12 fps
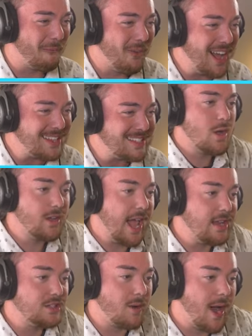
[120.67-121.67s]
What?
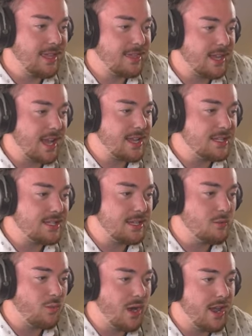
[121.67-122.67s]
Okay, so I think I can
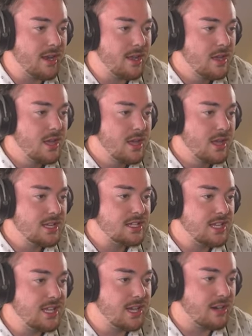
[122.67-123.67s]
see one
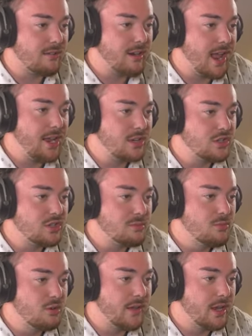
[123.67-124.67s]
is here, right? You
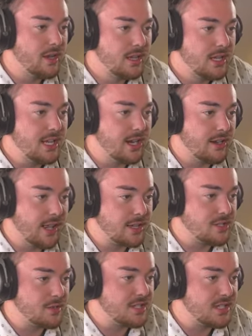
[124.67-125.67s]
just move it here,
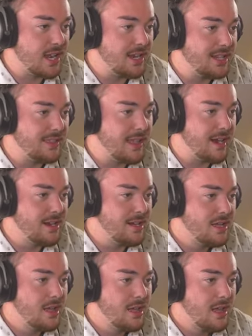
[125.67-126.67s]
like so it's standing there.
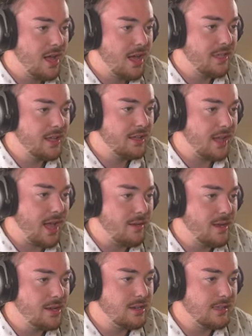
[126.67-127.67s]
I think. How
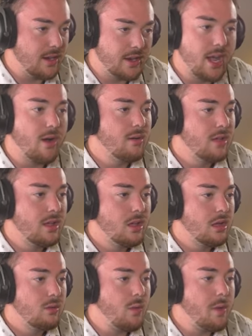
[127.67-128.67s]
do I do? There you go.
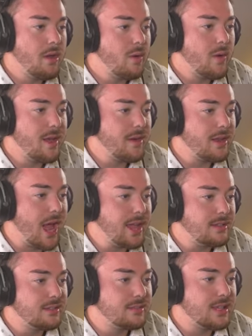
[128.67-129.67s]
Wait, wait, wait, wait.
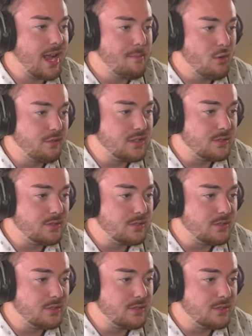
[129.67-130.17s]
I can I move?